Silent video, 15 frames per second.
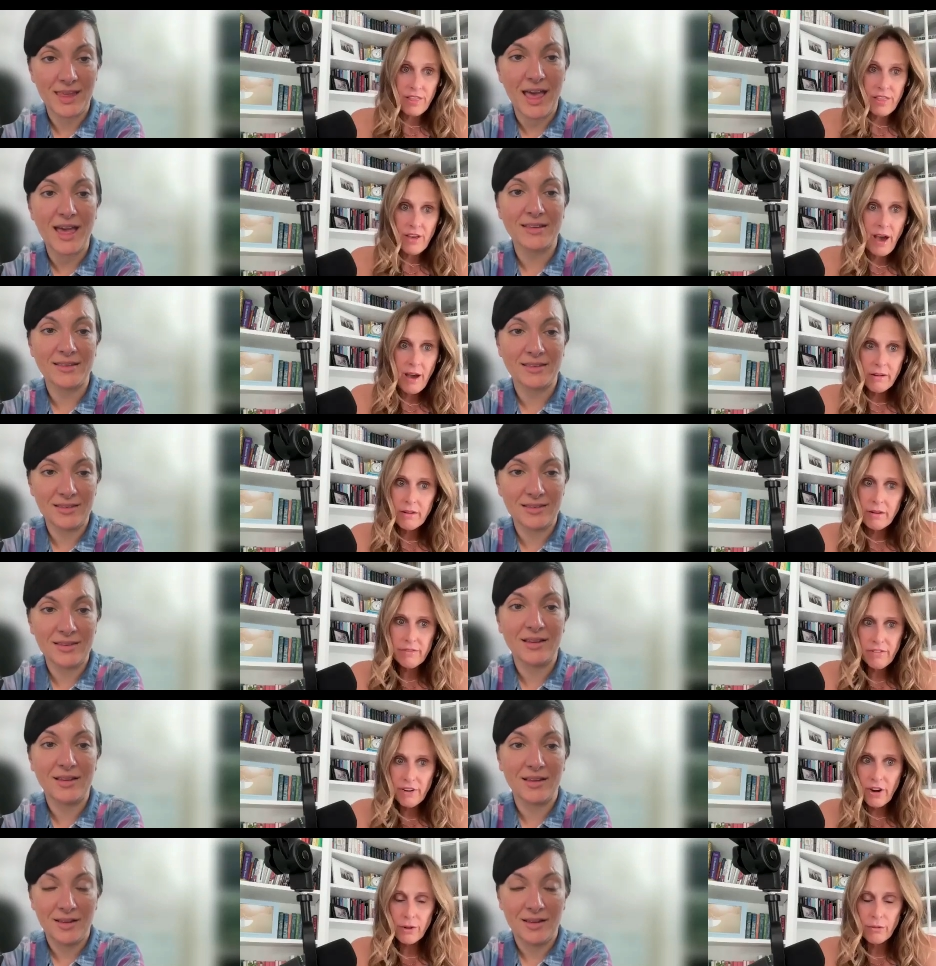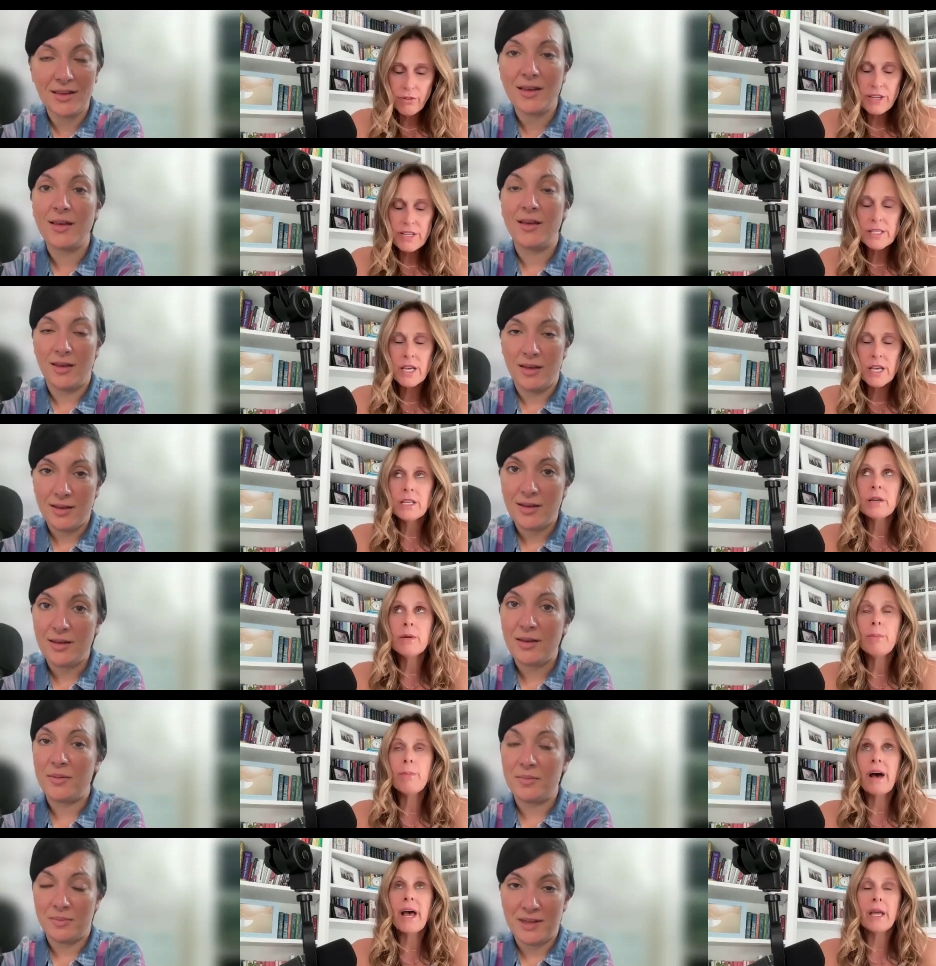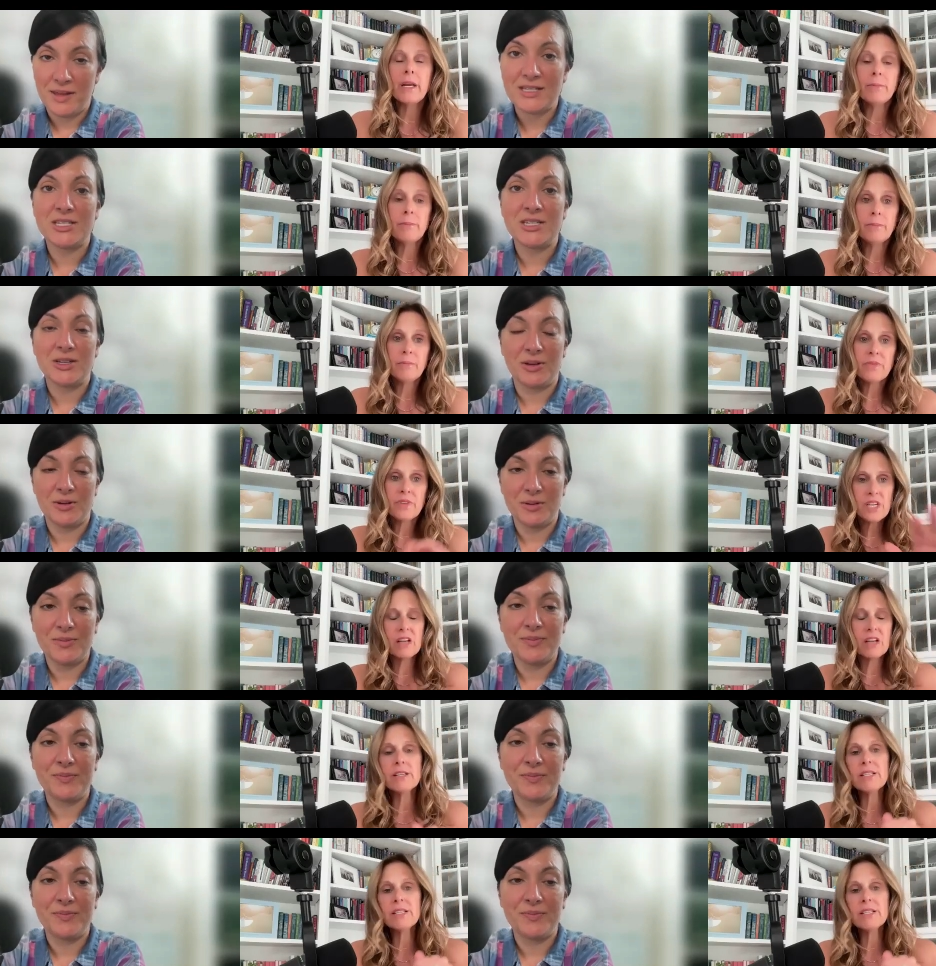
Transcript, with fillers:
Speaker 1: that very reason but tell